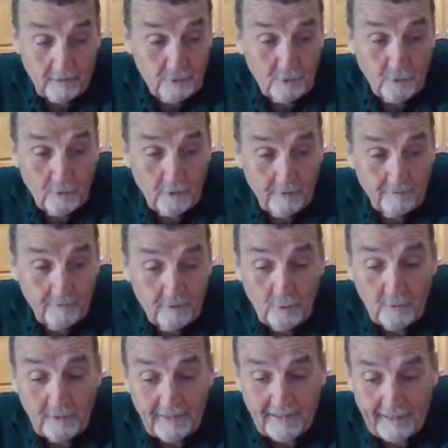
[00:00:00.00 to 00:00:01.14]
short of
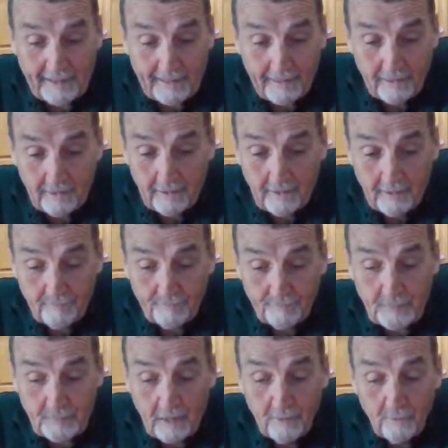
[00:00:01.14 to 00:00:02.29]
doing that. Um,
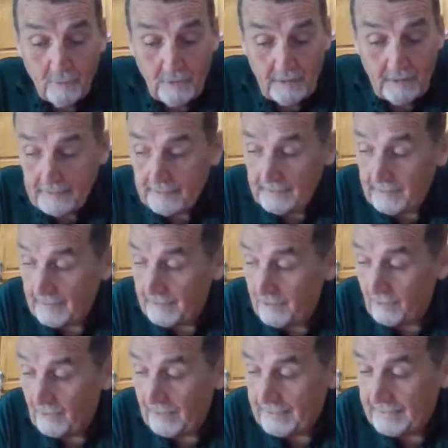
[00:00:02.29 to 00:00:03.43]
but really, I don't
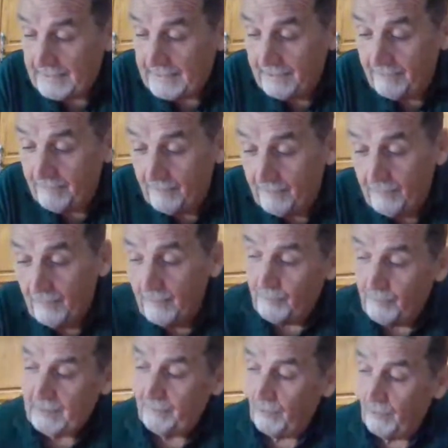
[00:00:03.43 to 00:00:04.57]
like to give
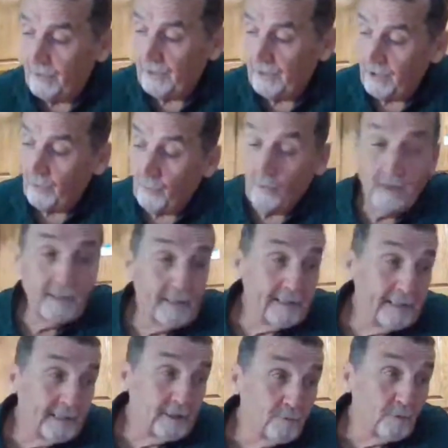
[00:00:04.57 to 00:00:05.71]
people want to know what it
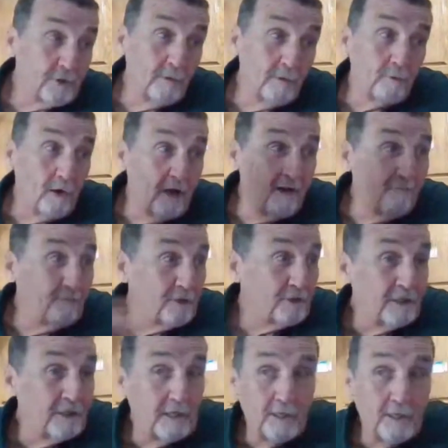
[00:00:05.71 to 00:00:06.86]
is. What's the
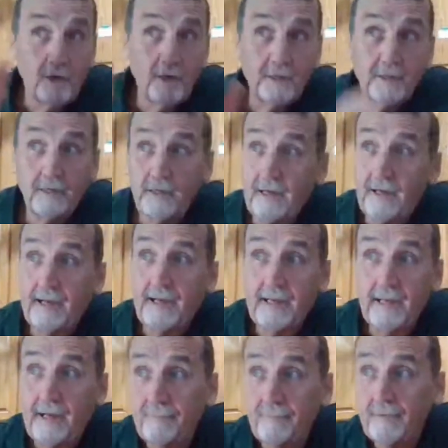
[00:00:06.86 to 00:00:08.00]
prophecy? What is, I,
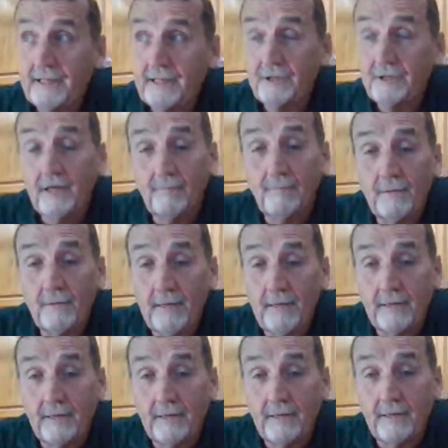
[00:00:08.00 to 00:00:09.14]
I'm, that's not
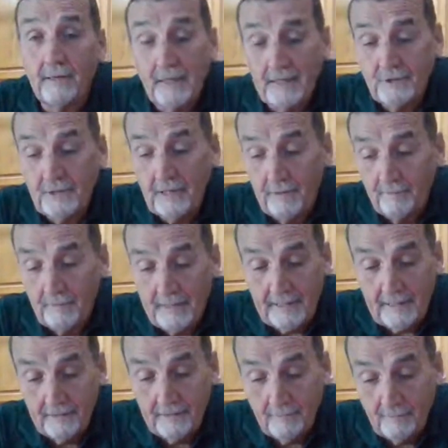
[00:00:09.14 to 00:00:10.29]
me. That's not
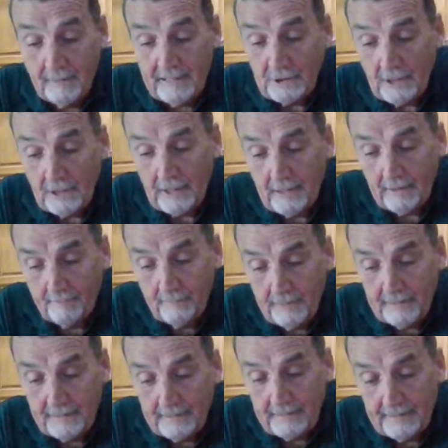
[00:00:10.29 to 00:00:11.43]
my my job
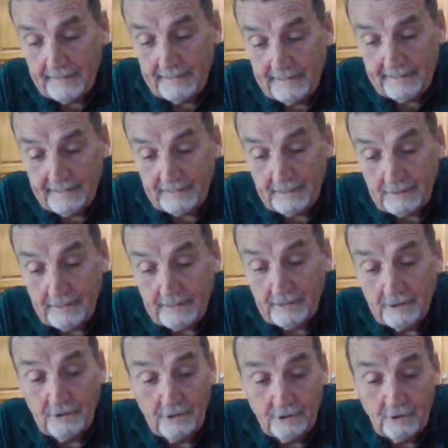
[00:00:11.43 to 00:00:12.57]
in this.
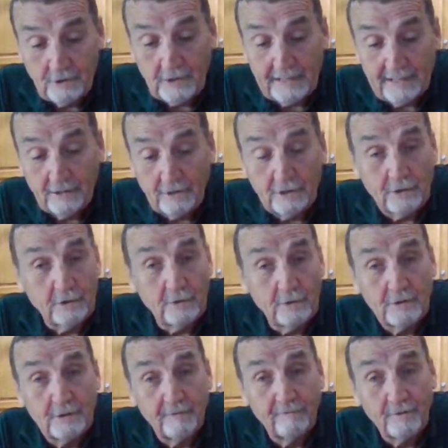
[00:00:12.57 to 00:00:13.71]
It's just to
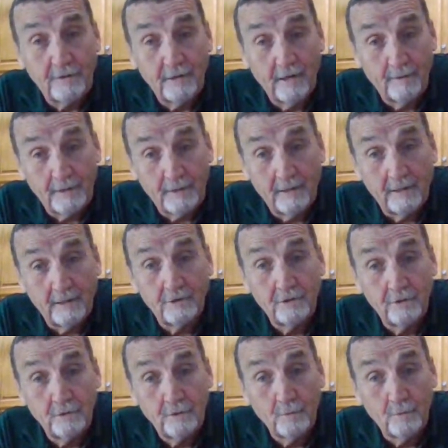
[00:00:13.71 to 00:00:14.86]
introduce the phenomenon
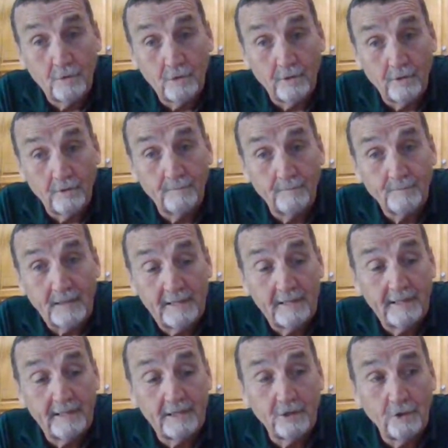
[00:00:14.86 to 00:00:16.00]
to the world and
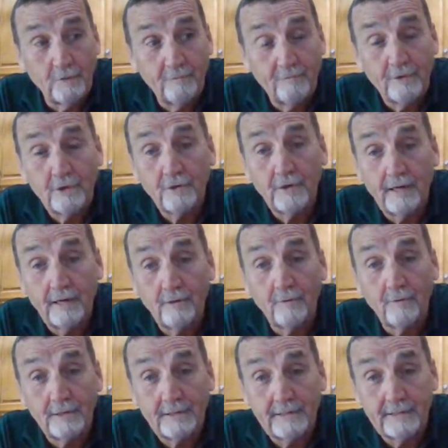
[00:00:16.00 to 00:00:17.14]
let you figure out
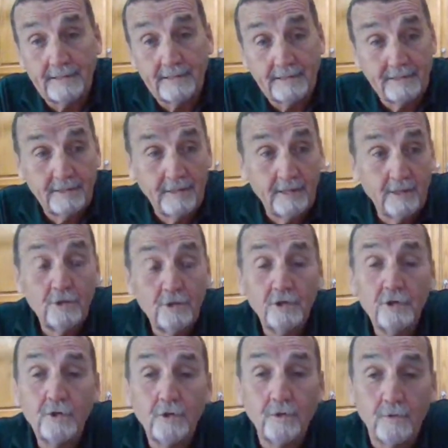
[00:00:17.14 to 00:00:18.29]
what it is to
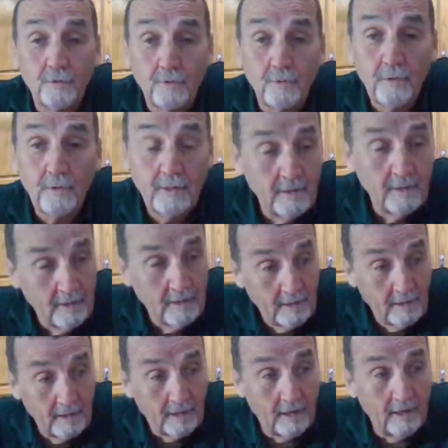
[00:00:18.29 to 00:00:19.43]
you.
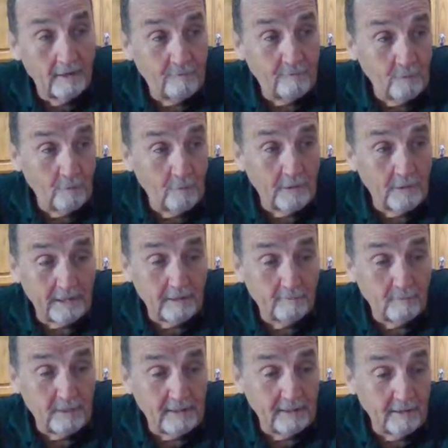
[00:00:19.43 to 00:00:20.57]
Uh, if you want it to
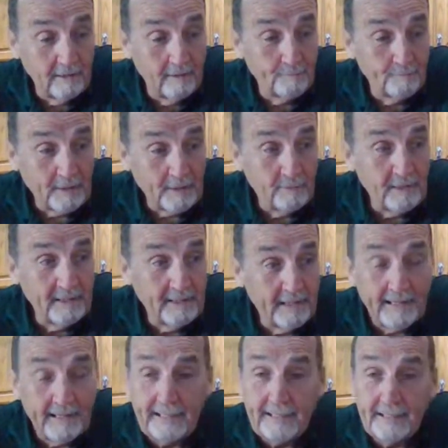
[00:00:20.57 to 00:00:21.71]
be a
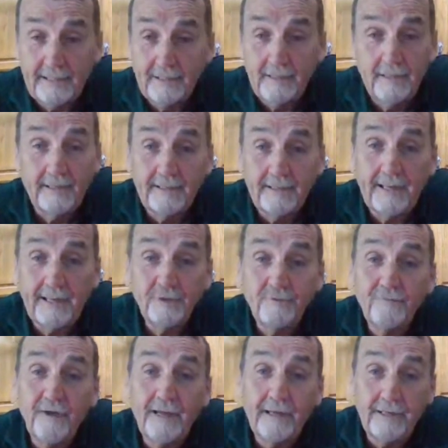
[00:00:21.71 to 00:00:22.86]
Pleiadian, and then that's
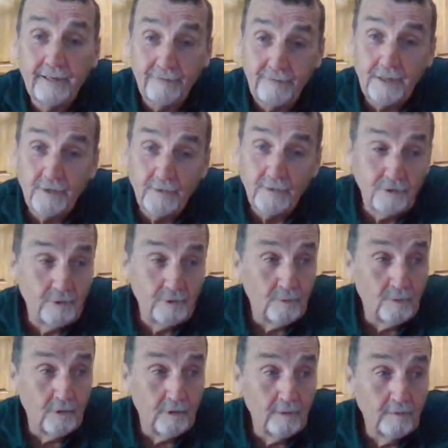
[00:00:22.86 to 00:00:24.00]
fine if that's what you
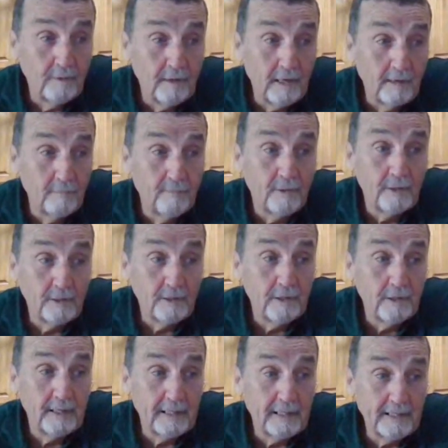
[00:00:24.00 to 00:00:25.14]
want. Uh, but
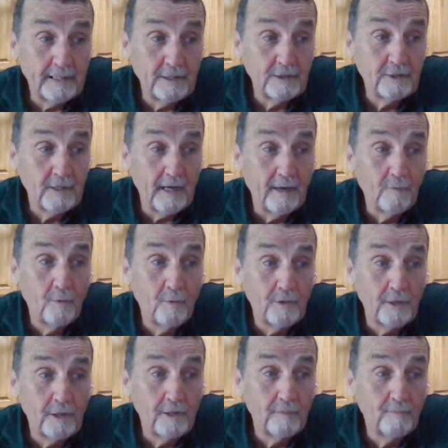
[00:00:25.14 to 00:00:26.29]
at least I
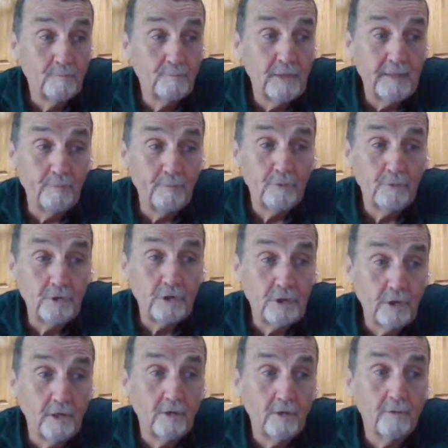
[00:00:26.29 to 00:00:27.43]
wanted people to
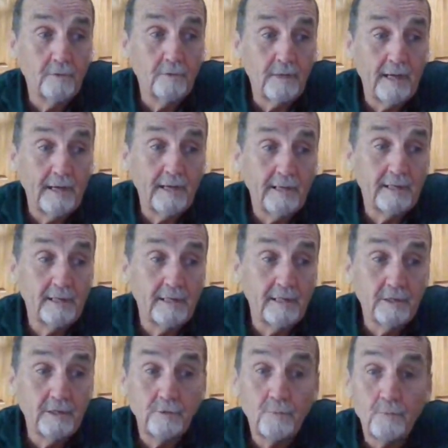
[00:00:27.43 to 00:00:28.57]
know that it
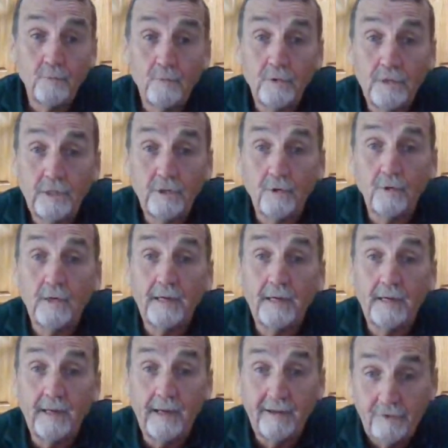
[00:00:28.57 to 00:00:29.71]
is real
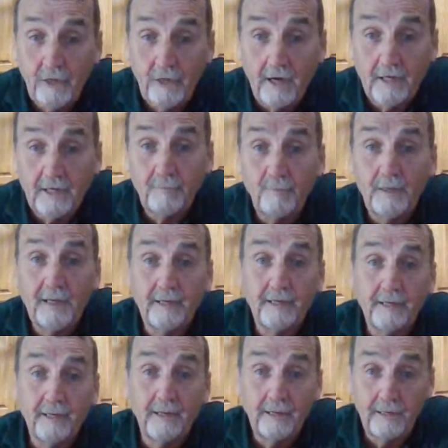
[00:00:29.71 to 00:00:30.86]
and I've documented
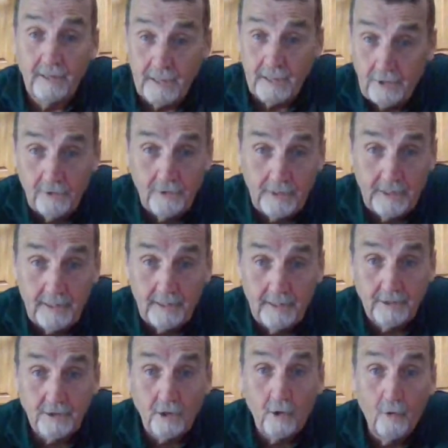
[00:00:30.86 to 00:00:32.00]
it, and here it
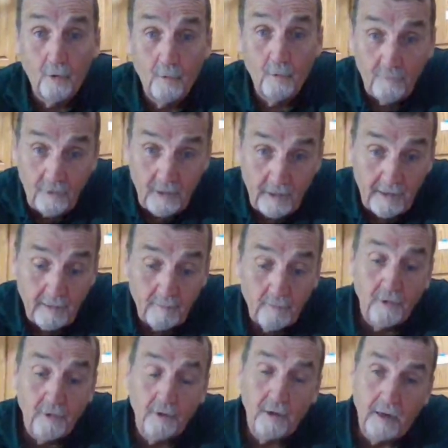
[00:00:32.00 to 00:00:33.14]
is on
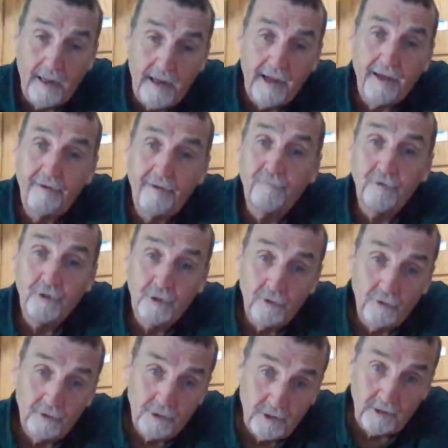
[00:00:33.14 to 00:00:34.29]
camera, live for
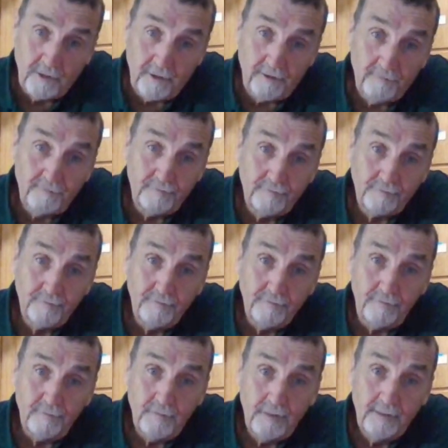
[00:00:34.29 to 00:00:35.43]
you to see.
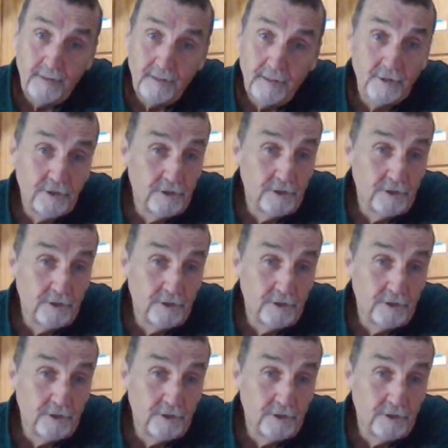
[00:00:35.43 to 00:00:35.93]
Uh-huh. There's